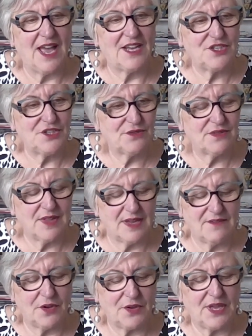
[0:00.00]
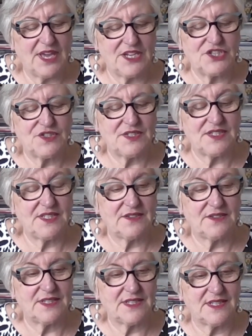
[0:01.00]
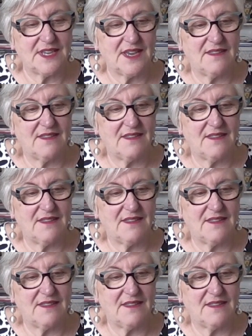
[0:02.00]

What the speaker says: and took that vocation seriously?